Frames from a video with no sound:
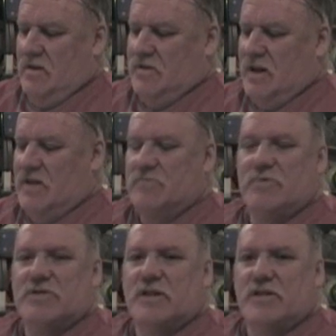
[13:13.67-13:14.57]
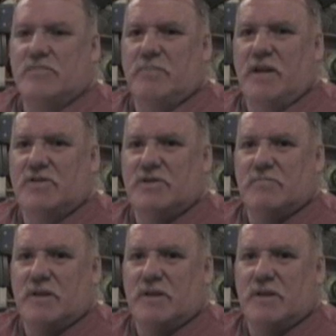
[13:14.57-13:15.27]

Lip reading: sized ones like you'd mentioned,